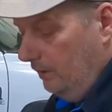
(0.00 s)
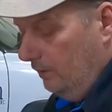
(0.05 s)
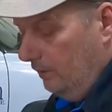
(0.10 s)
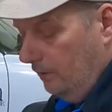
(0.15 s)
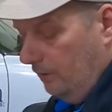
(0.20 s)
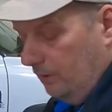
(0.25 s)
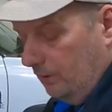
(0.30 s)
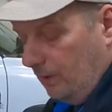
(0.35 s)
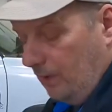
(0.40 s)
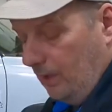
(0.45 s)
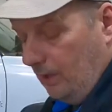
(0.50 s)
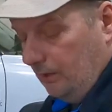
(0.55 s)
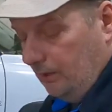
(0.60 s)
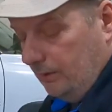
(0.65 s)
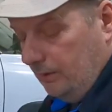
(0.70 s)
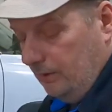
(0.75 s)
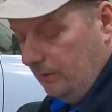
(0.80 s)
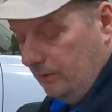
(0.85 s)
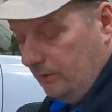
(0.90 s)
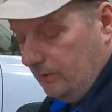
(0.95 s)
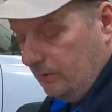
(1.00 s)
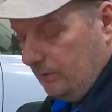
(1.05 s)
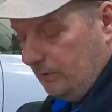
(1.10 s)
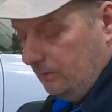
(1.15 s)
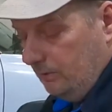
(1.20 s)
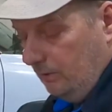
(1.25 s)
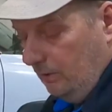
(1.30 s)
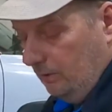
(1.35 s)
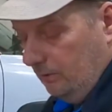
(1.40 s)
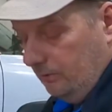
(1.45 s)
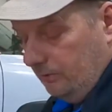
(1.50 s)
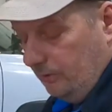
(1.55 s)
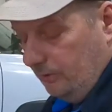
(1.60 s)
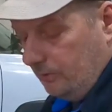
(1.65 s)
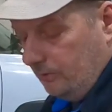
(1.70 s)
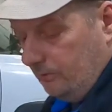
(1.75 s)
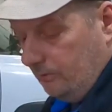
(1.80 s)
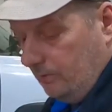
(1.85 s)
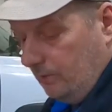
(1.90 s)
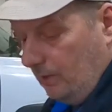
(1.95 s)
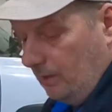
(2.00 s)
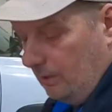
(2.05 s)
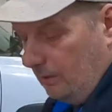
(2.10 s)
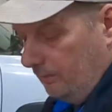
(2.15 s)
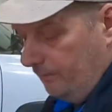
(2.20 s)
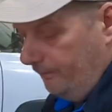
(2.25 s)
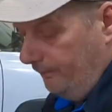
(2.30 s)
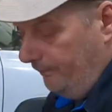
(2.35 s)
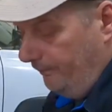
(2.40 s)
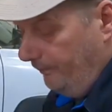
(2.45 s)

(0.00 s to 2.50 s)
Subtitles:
oil galleys, just kind of